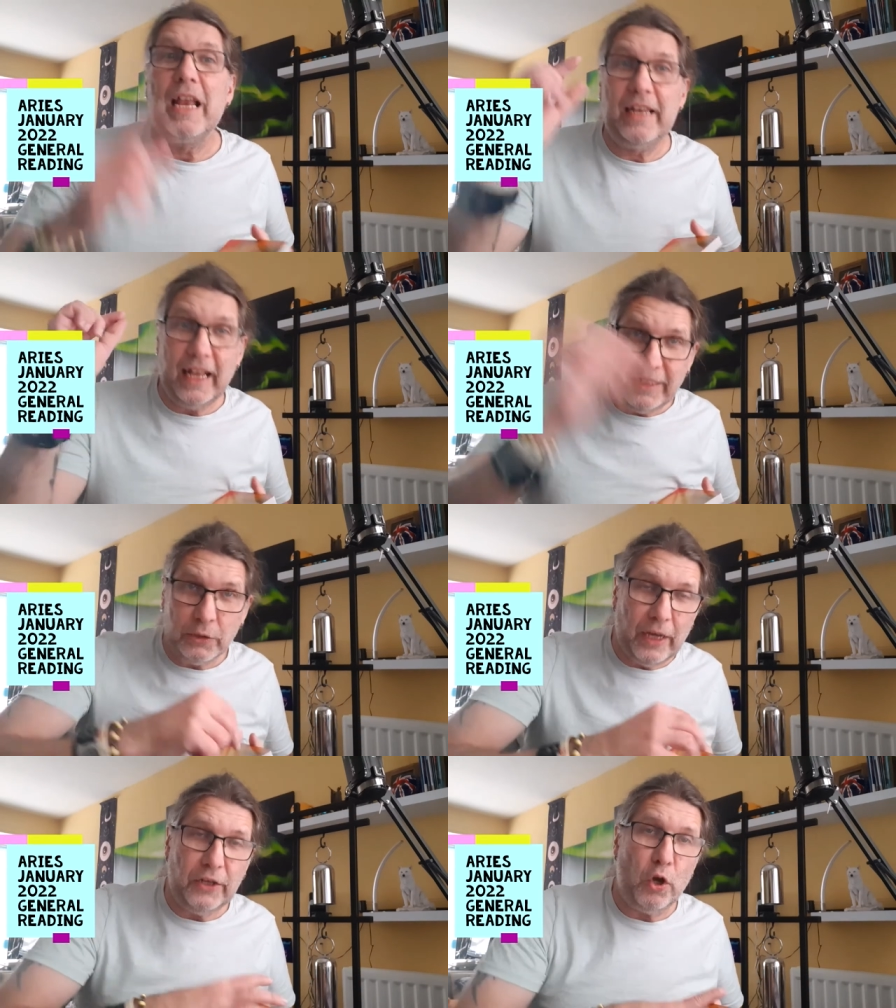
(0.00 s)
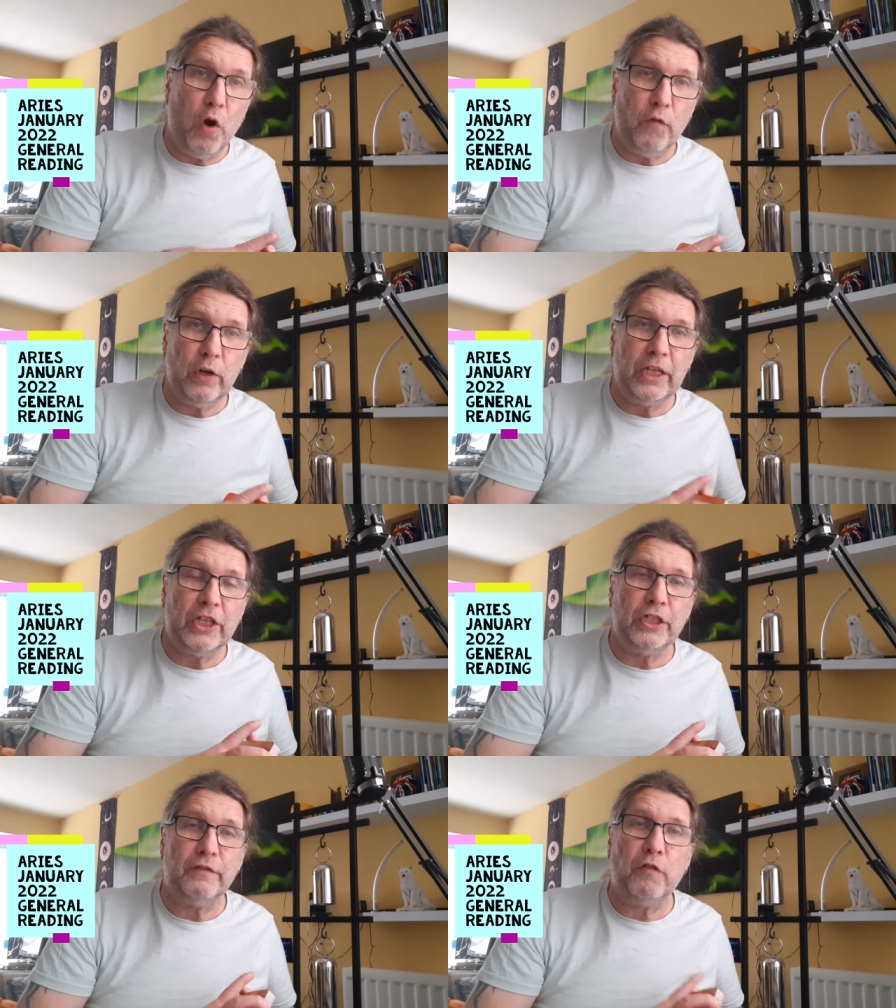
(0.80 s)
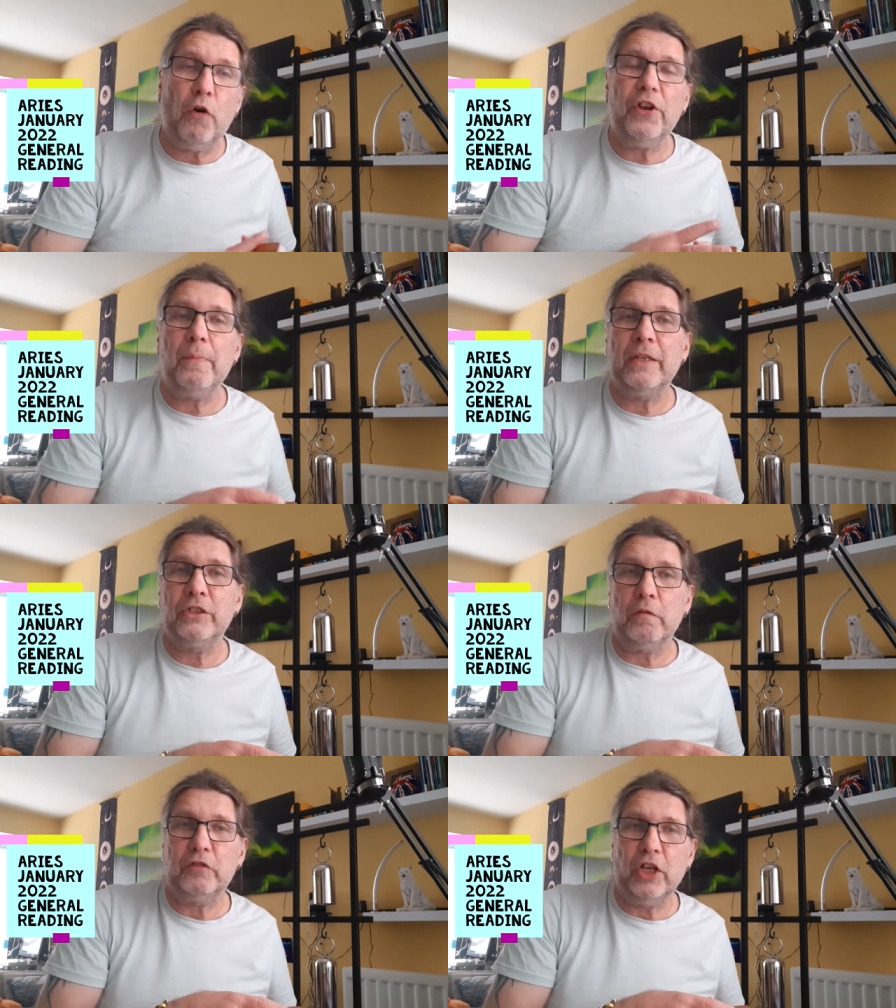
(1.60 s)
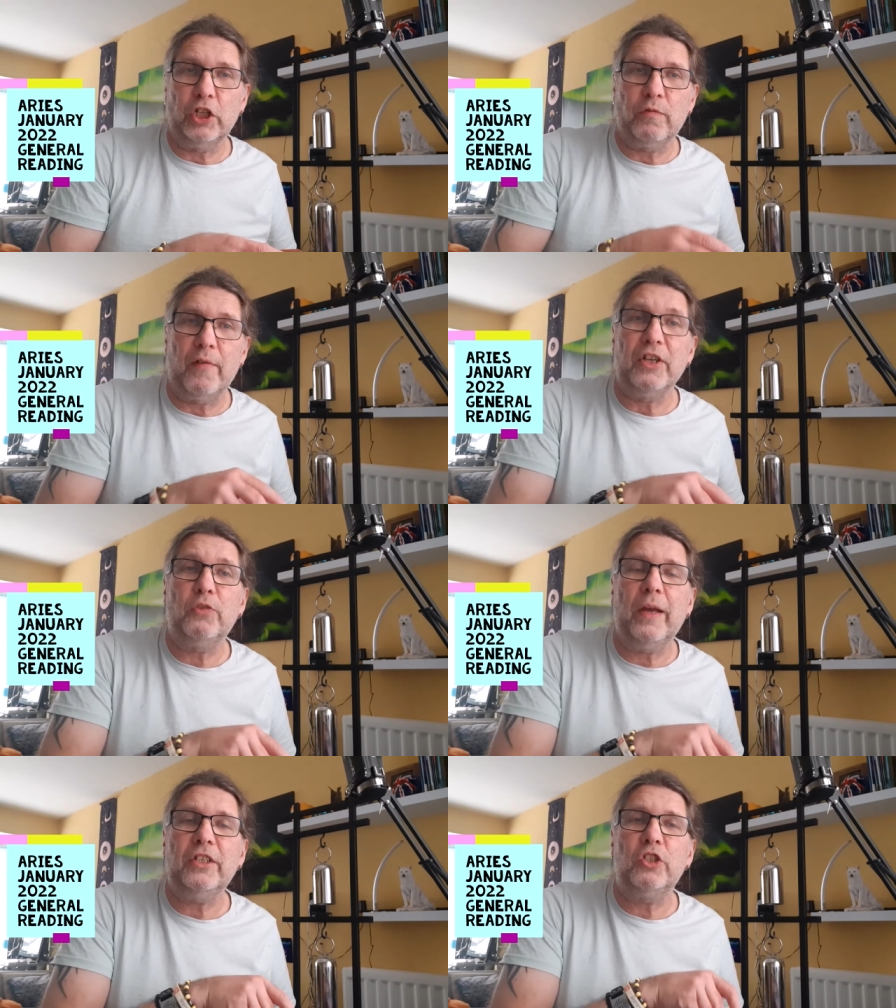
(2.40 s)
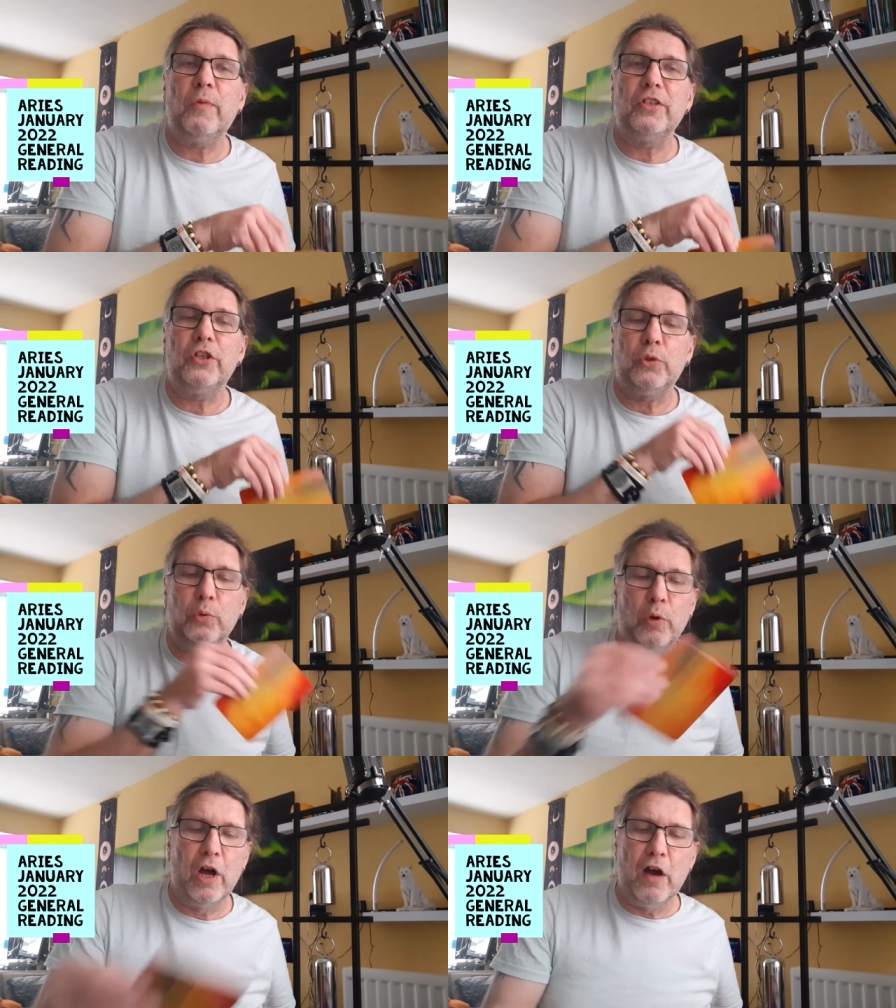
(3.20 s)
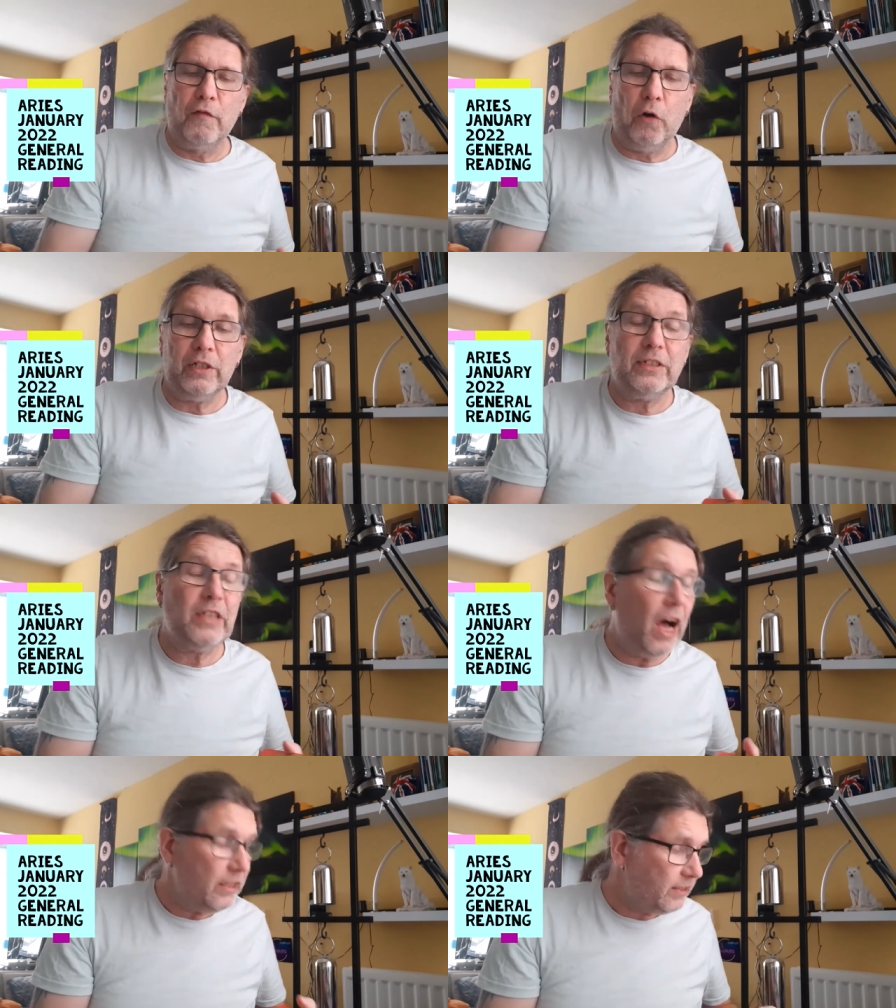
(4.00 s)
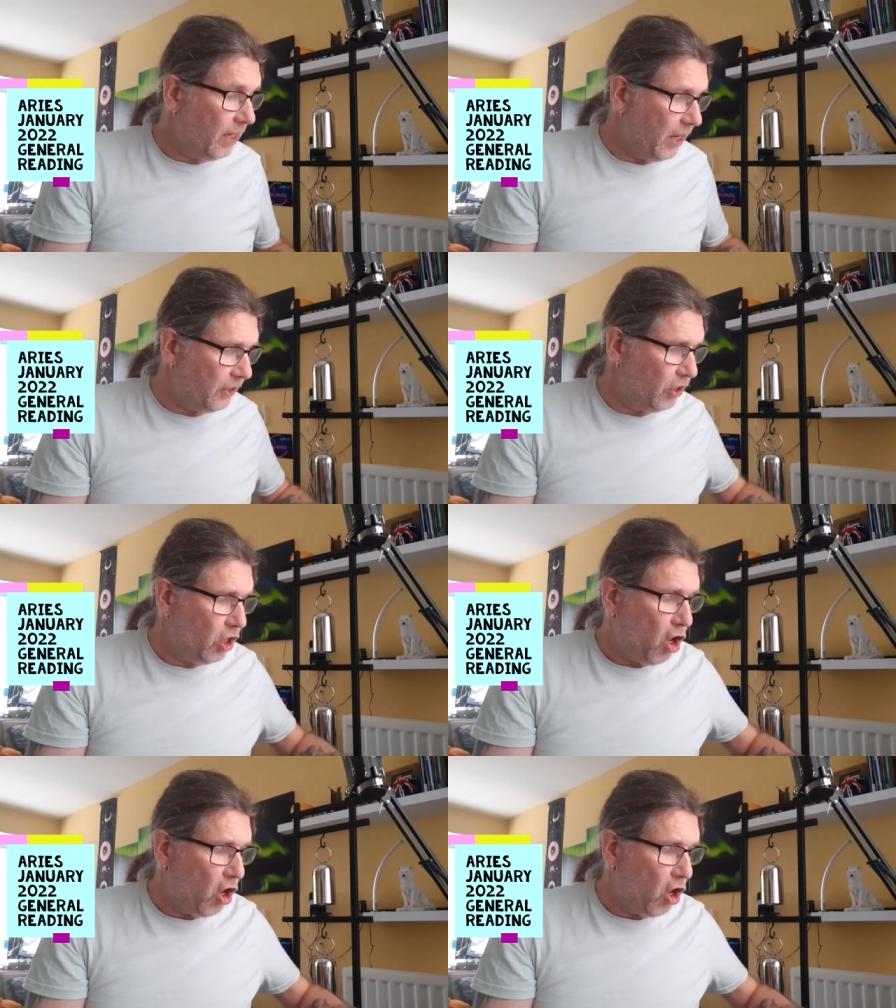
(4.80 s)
Let's look at the overall energy for the month of January twenty twenty-two for the star sign